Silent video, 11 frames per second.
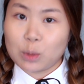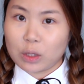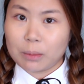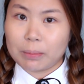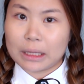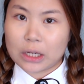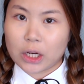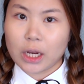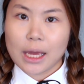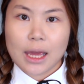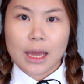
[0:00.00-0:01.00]
beauty blender,
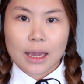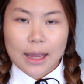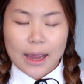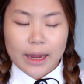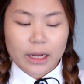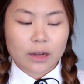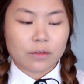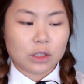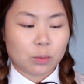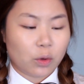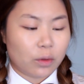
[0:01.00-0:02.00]
kind of
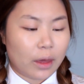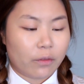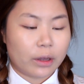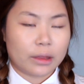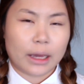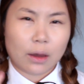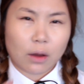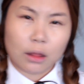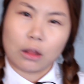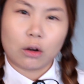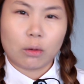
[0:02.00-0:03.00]
smooth everything out a
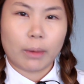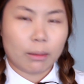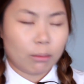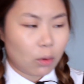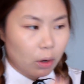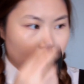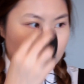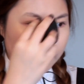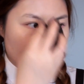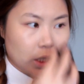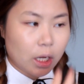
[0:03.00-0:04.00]
little bit more,
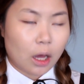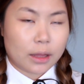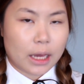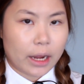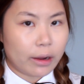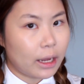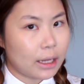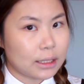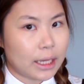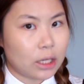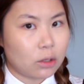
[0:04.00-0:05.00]
especially all the
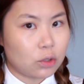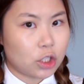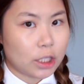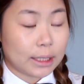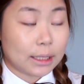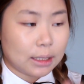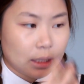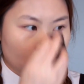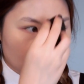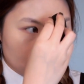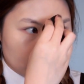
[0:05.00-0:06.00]
areas that you just concealed.